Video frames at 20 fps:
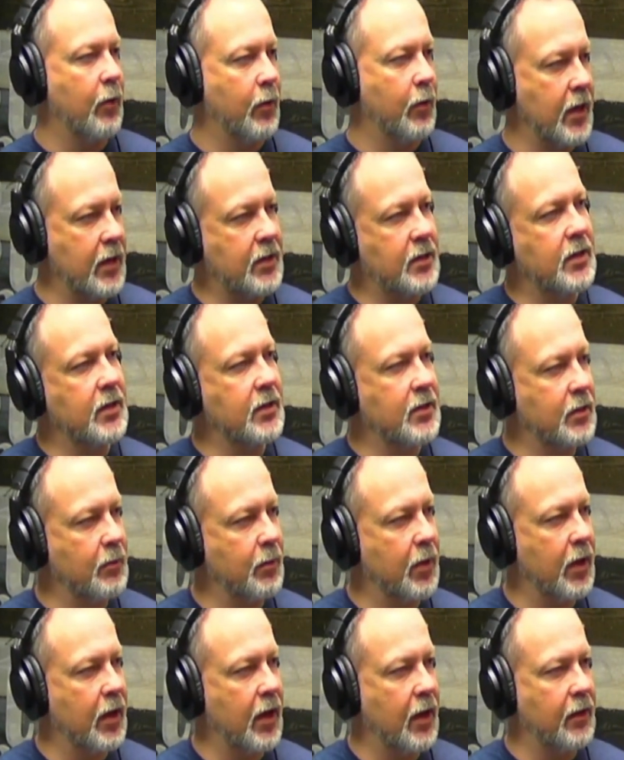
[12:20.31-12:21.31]
When I'd see
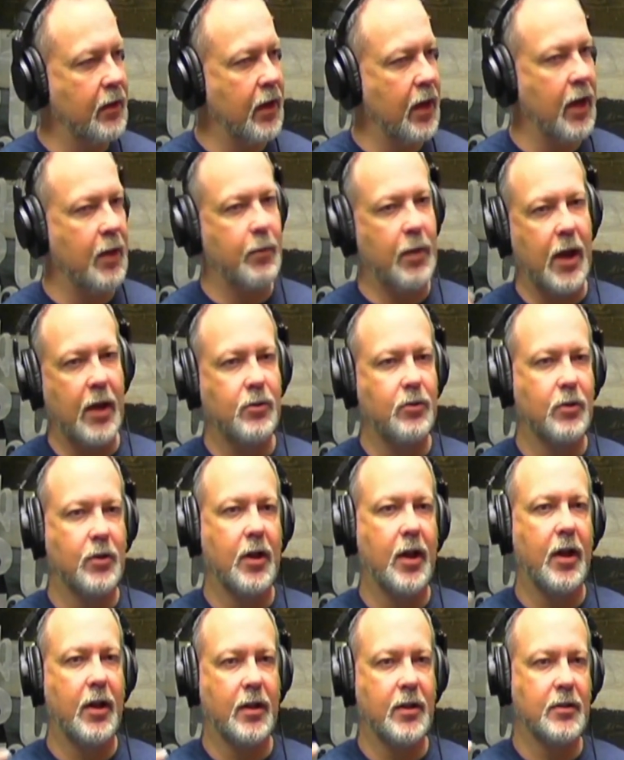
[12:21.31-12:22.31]
somebody, I'd think, hey, Pastor
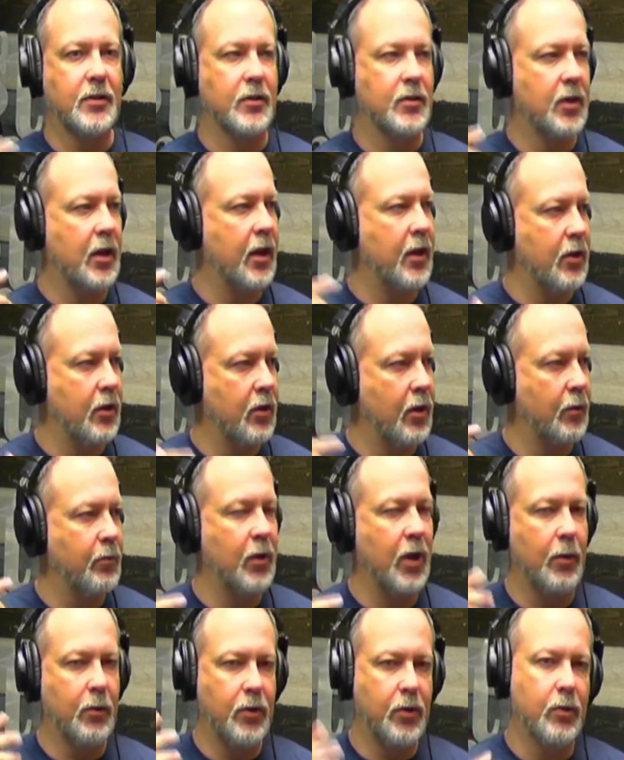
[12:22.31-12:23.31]
Todd has suggested,
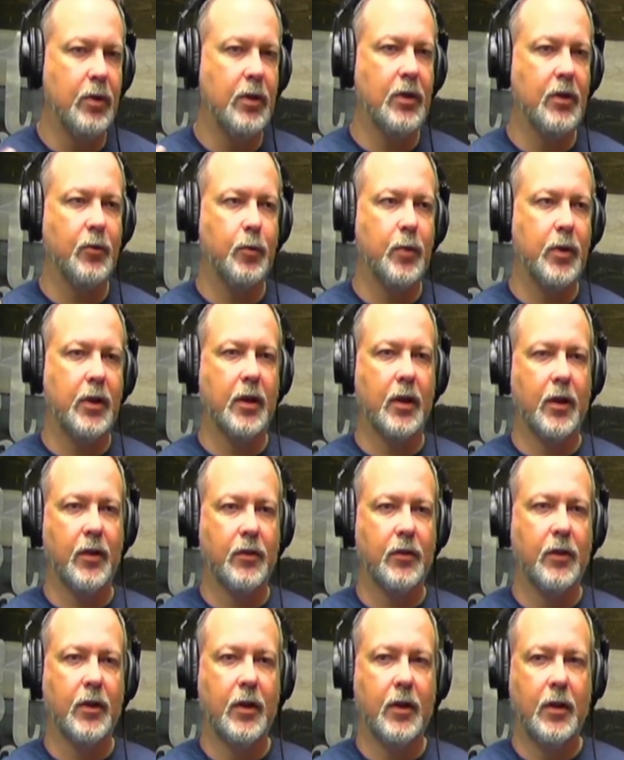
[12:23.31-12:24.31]
I'm doing this
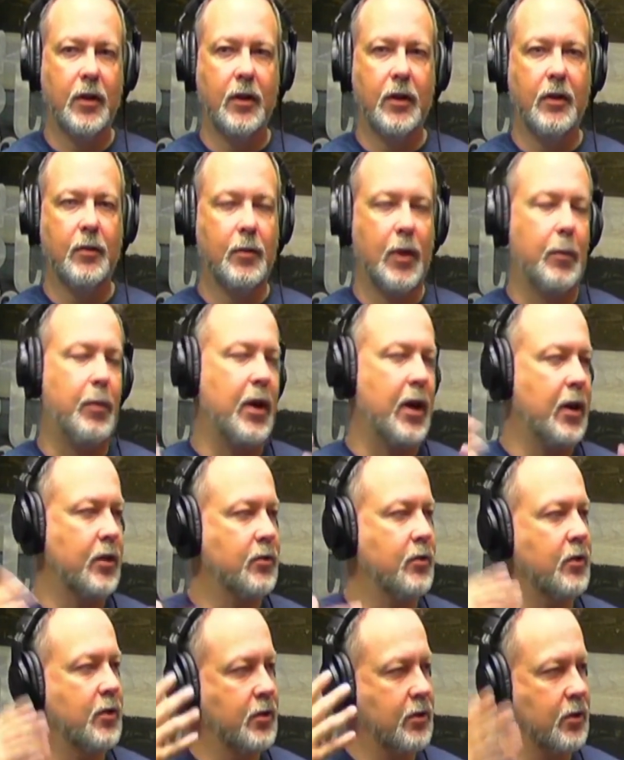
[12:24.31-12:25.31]
because my
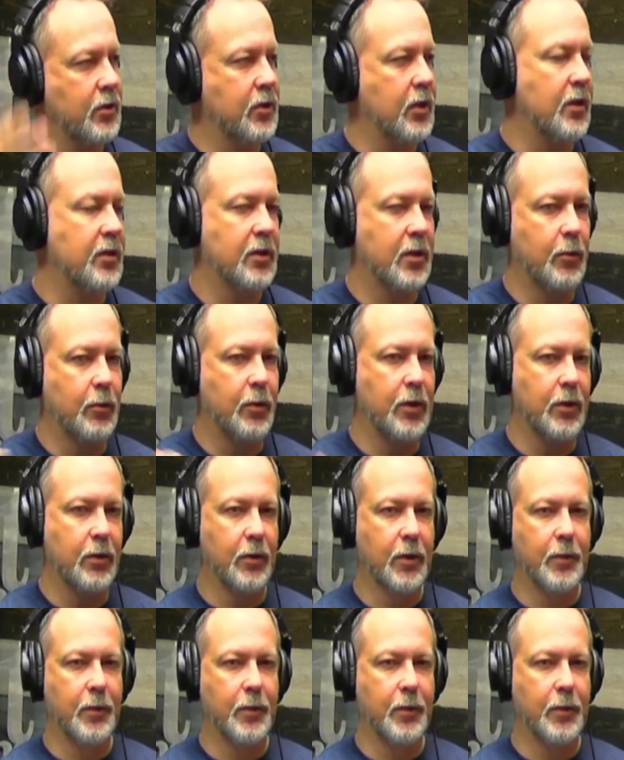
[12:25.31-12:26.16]
pastor has suggested that we do it.